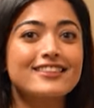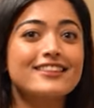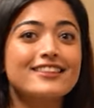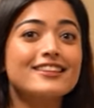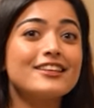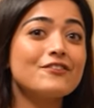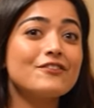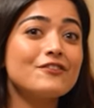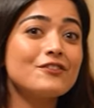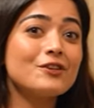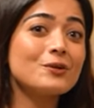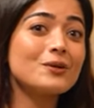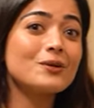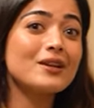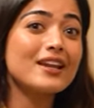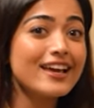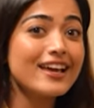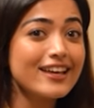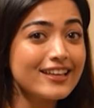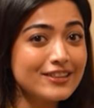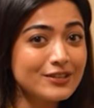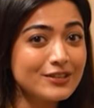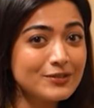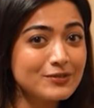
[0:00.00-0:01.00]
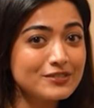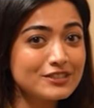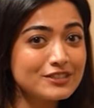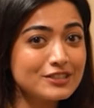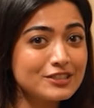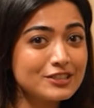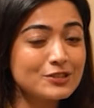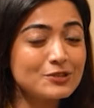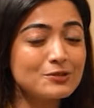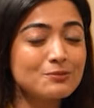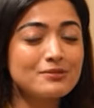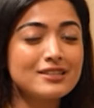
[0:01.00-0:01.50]
If you like the
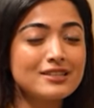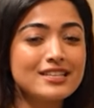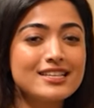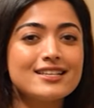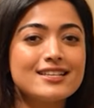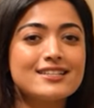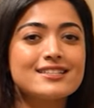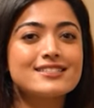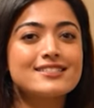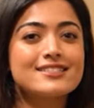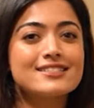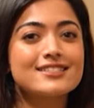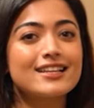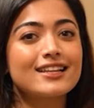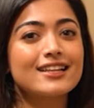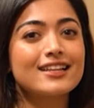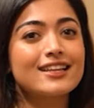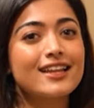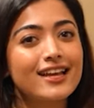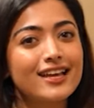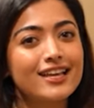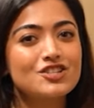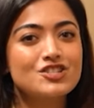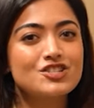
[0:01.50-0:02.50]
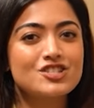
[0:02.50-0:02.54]
video, please like,